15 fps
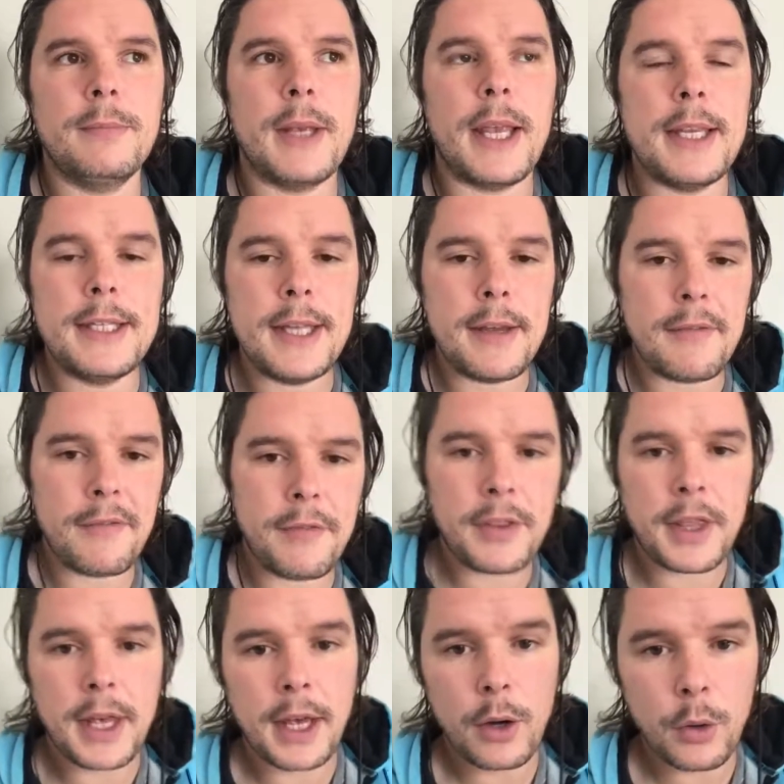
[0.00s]
Is it for the
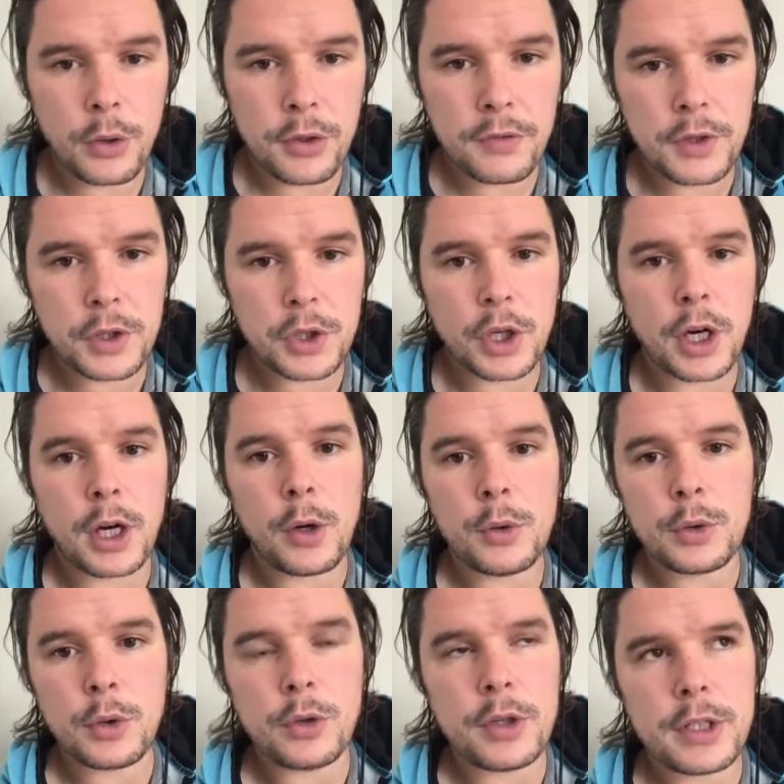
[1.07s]
health of the child,
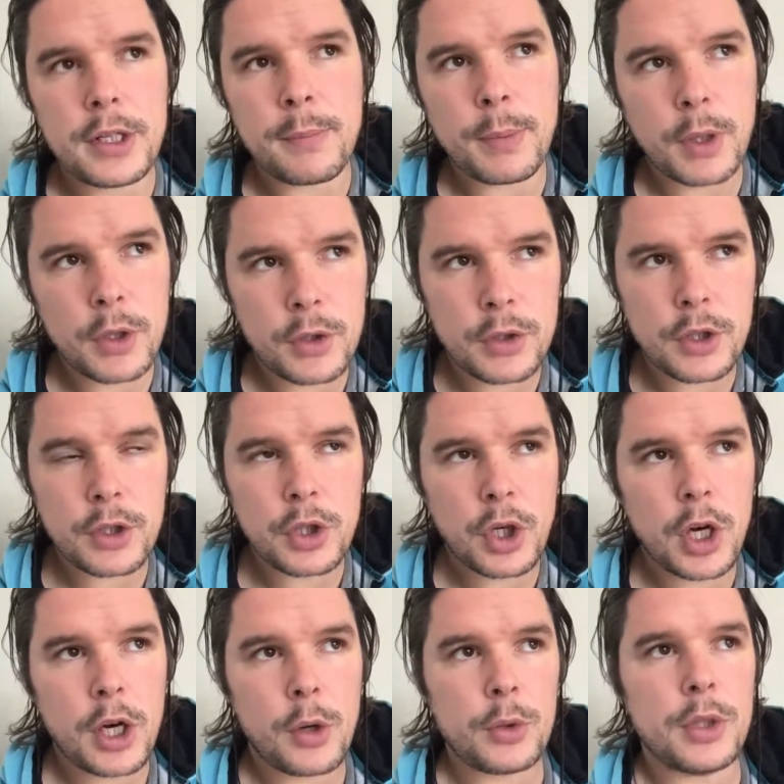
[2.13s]
or is it because the
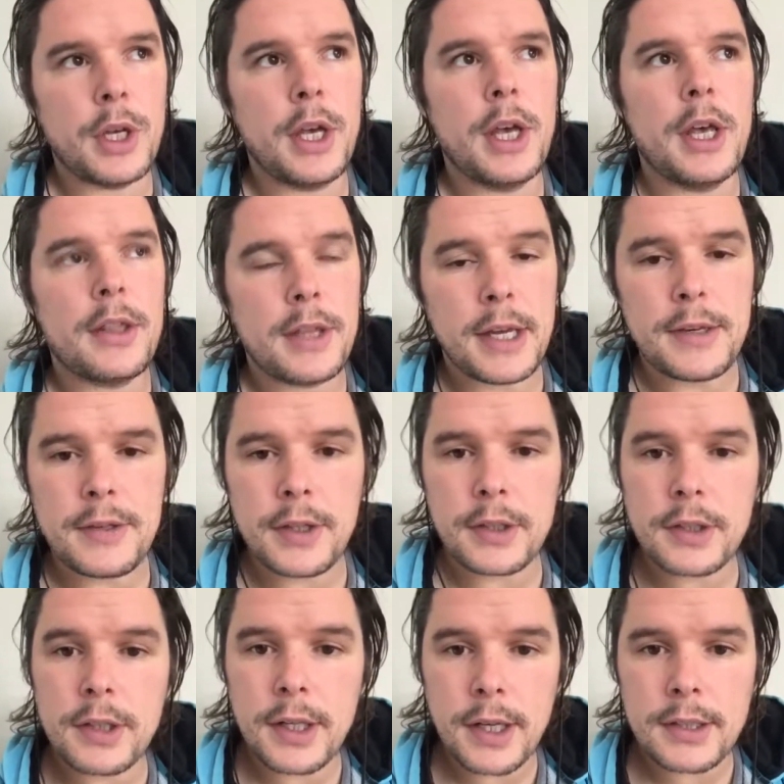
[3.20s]
child then
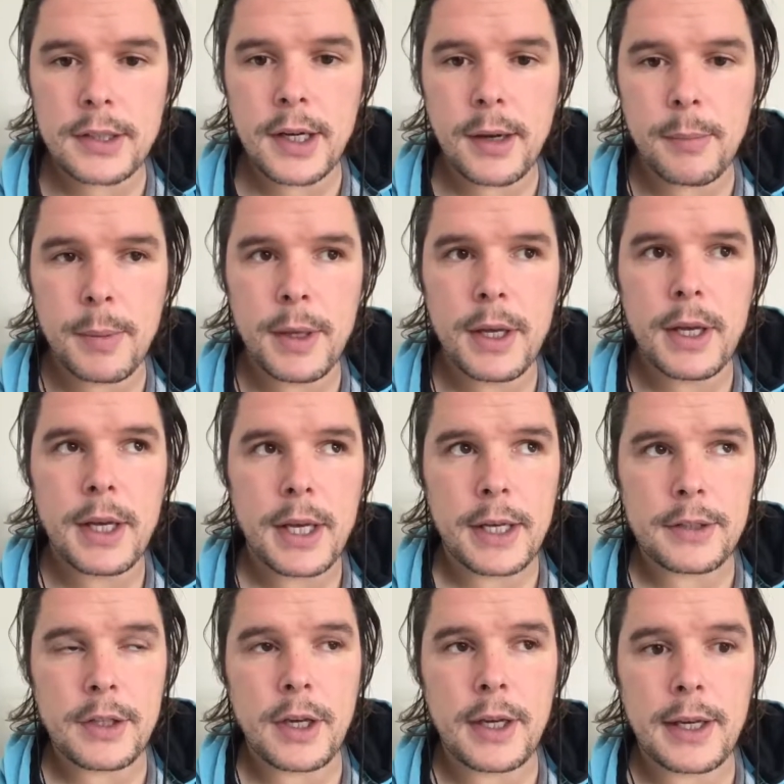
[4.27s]
doesn't get up as
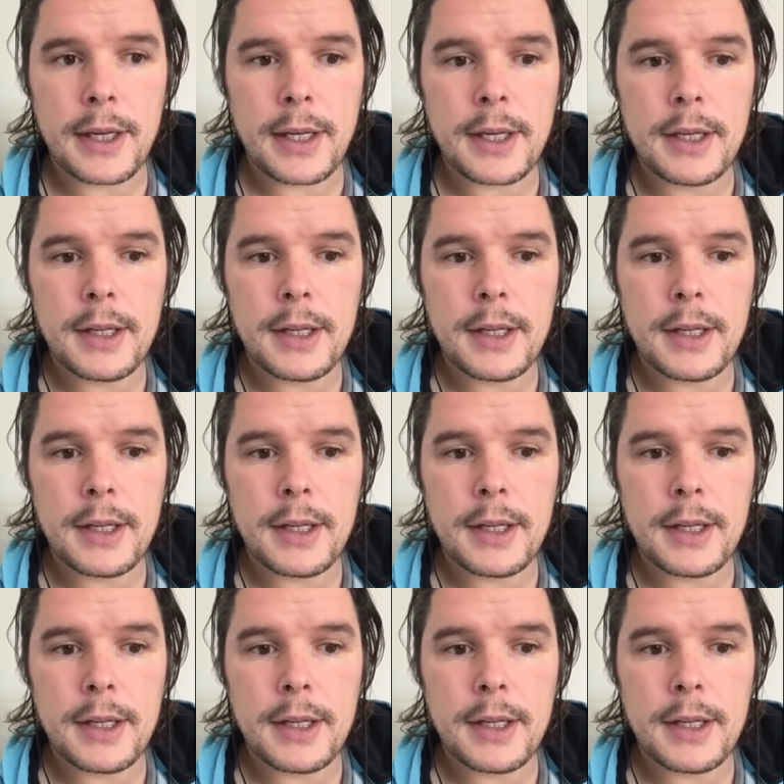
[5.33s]
early?